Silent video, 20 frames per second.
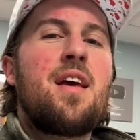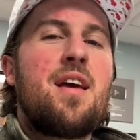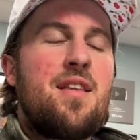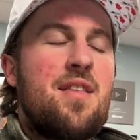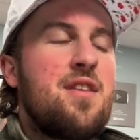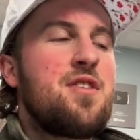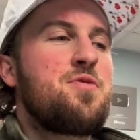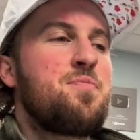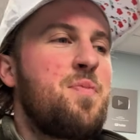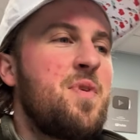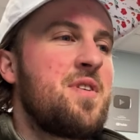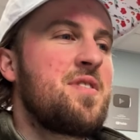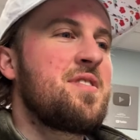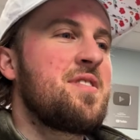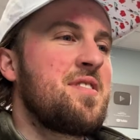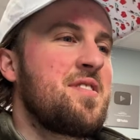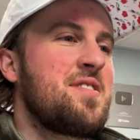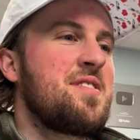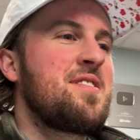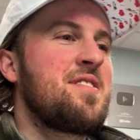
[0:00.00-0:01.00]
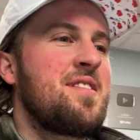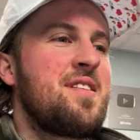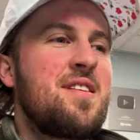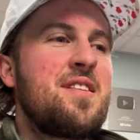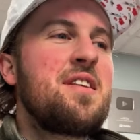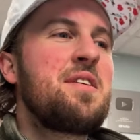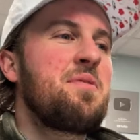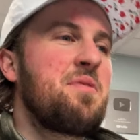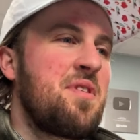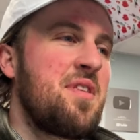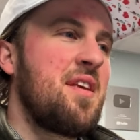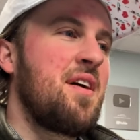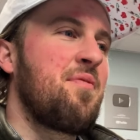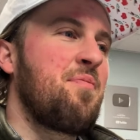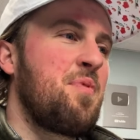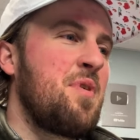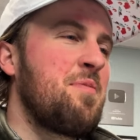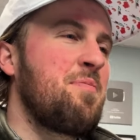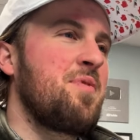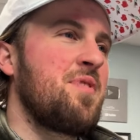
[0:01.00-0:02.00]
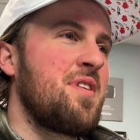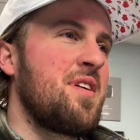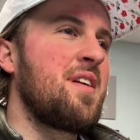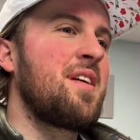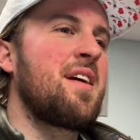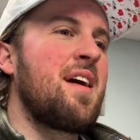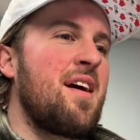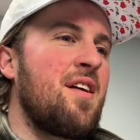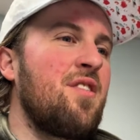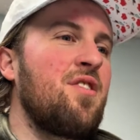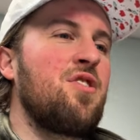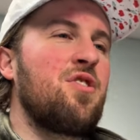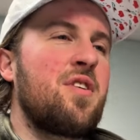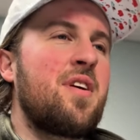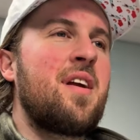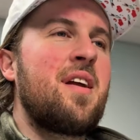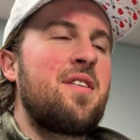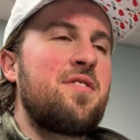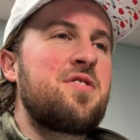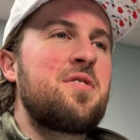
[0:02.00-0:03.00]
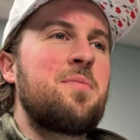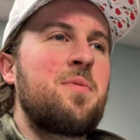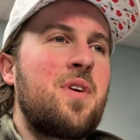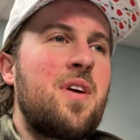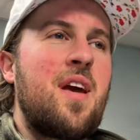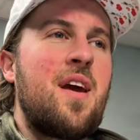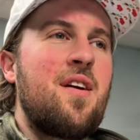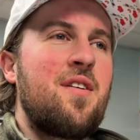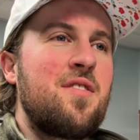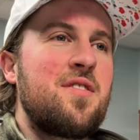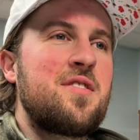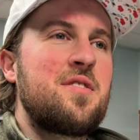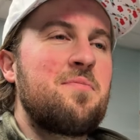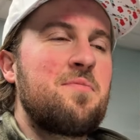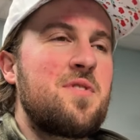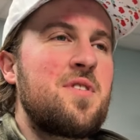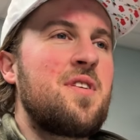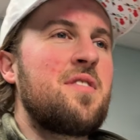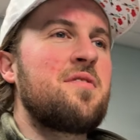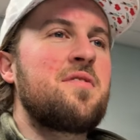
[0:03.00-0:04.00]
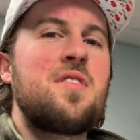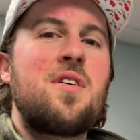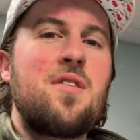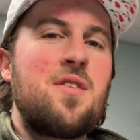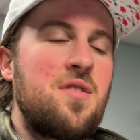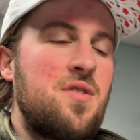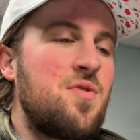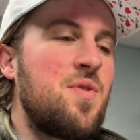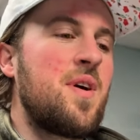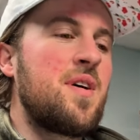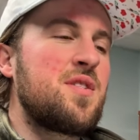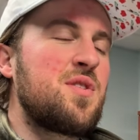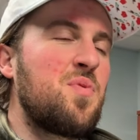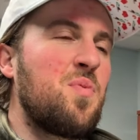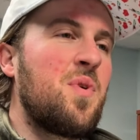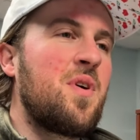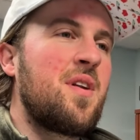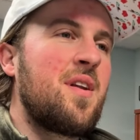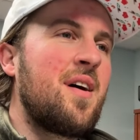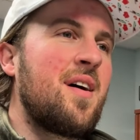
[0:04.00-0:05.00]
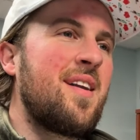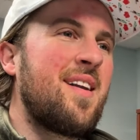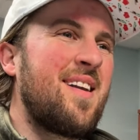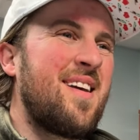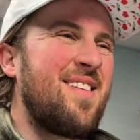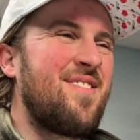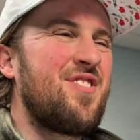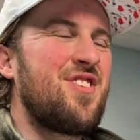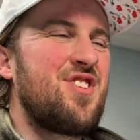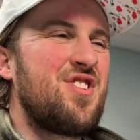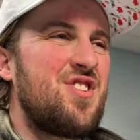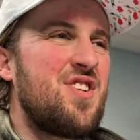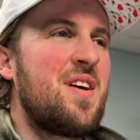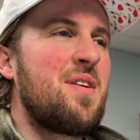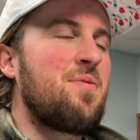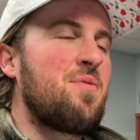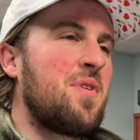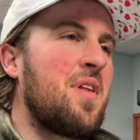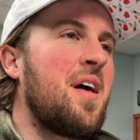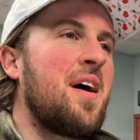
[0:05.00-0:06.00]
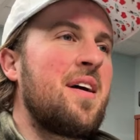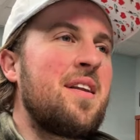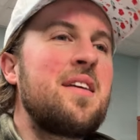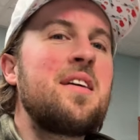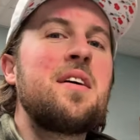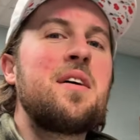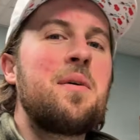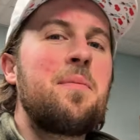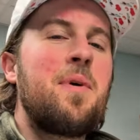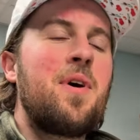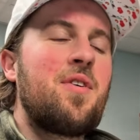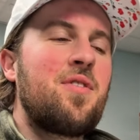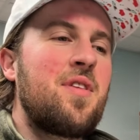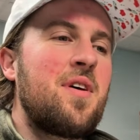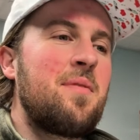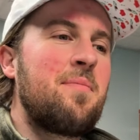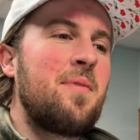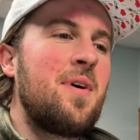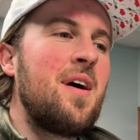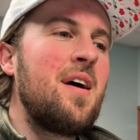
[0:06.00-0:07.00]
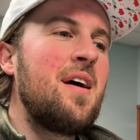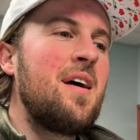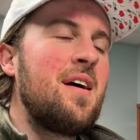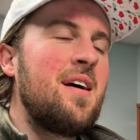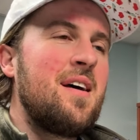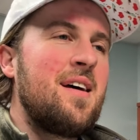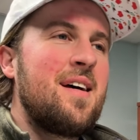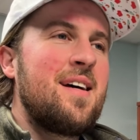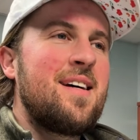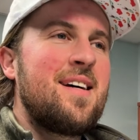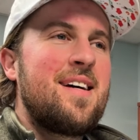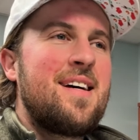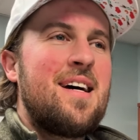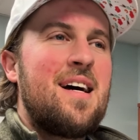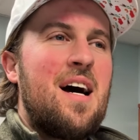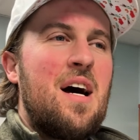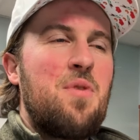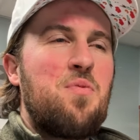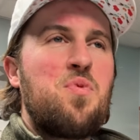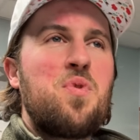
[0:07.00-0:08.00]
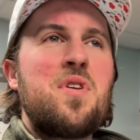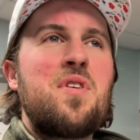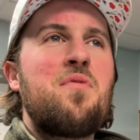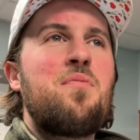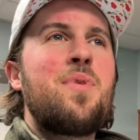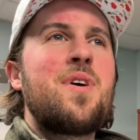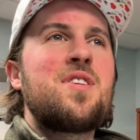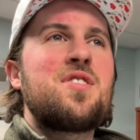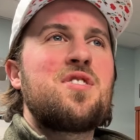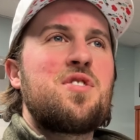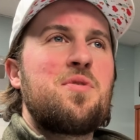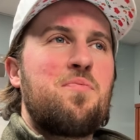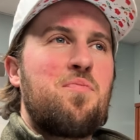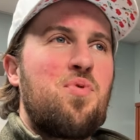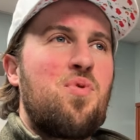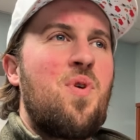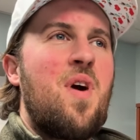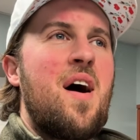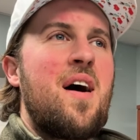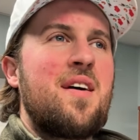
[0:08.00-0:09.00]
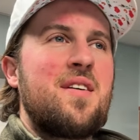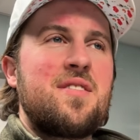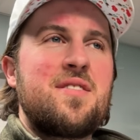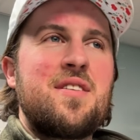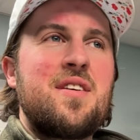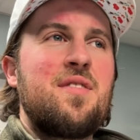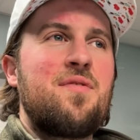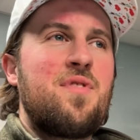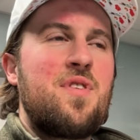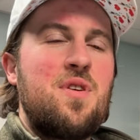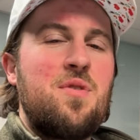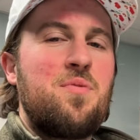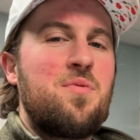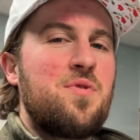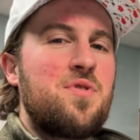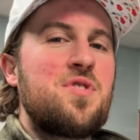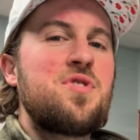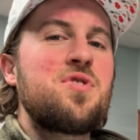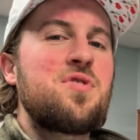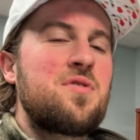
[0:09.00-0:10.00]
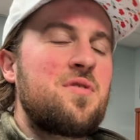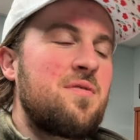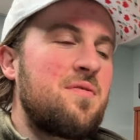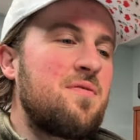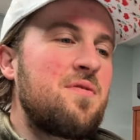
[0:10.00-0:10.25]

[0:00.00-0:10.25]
in this business, you deal with enough people, you can kind of look at how someone carries themselves, how they dress and whatnot, and have a general idea about them. I wouldn't have been surprised if he was